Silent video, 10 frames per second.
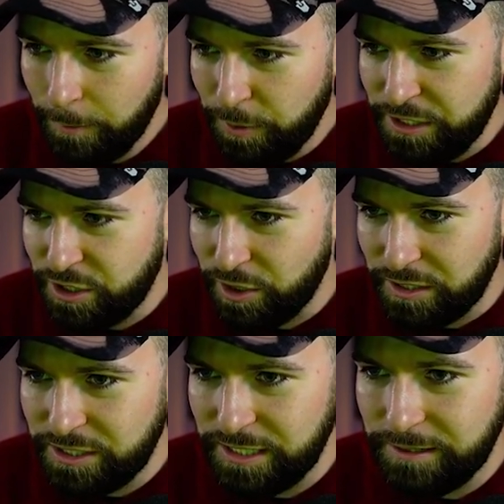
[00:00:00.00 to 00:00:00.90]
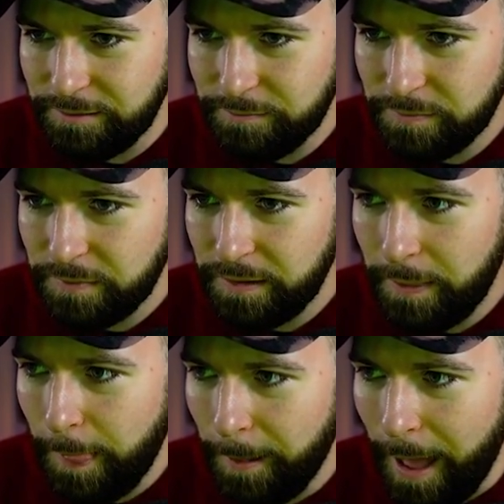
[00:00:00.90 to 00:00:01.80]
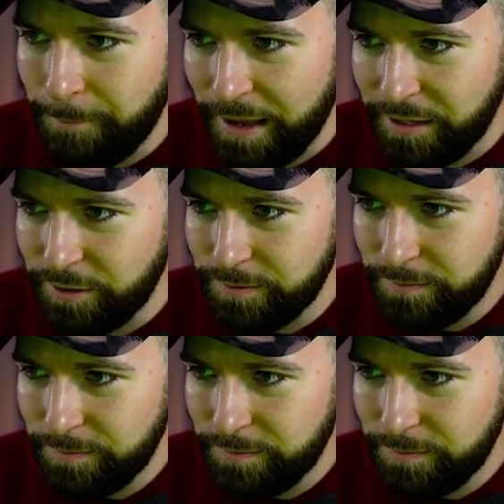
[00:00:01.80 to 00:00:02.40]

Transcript: Please just don't concede. I'm begging you.